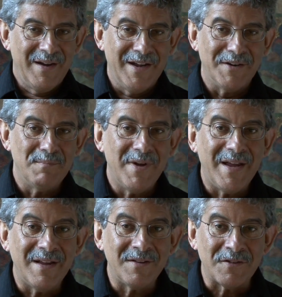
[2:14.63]
it
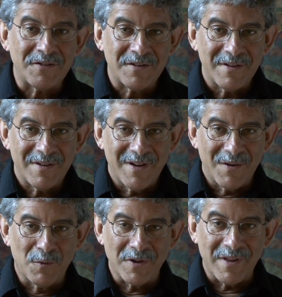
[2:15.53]
means
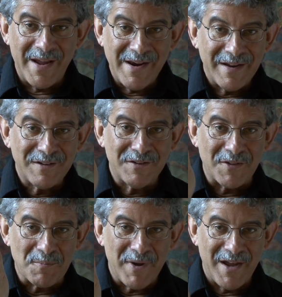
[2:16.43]
relating to
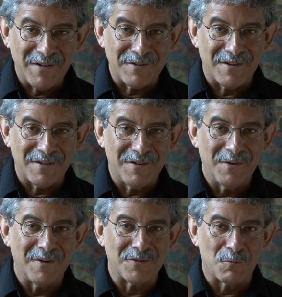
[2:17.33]
the patient
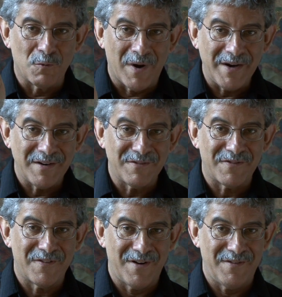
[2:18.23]
who is right in
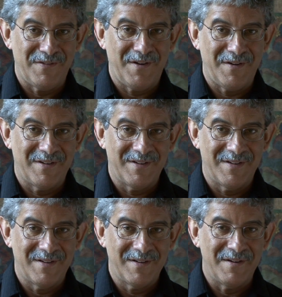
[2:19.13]
front of you,
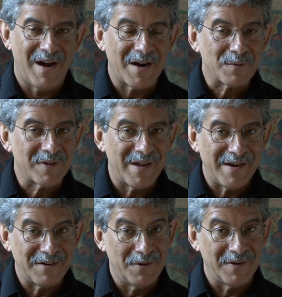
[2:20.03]
not
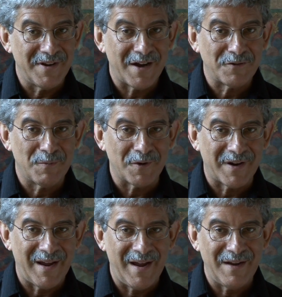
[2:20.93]
relating to a
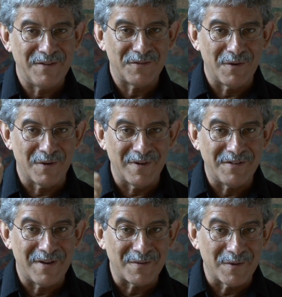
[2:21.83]
textbook case or a
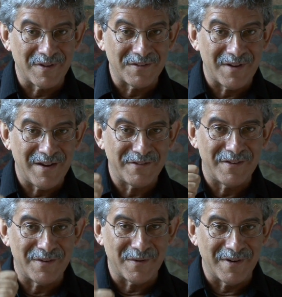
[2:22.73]

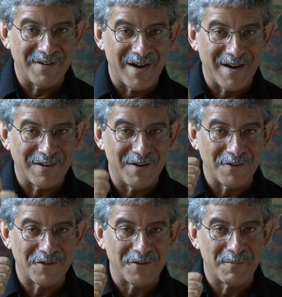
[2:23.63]
generalization or a
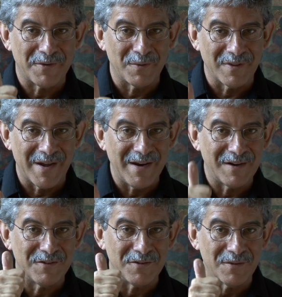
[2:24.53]
diagnosis, but
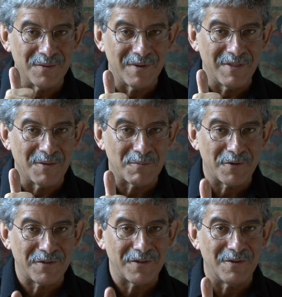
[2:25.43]
relating to the
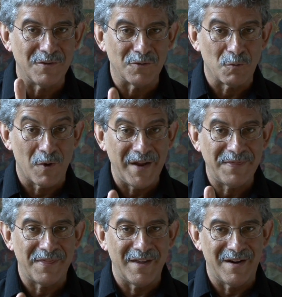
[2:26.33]
person who's
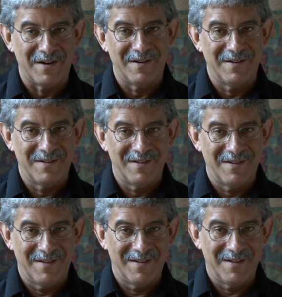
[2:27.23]
right there.
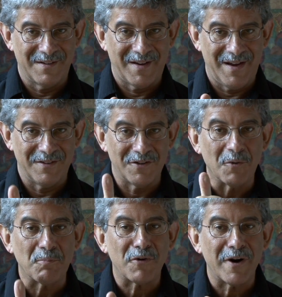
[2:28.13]
Okay,
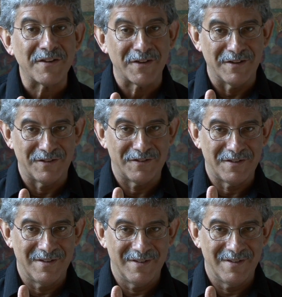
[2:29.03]
so presence.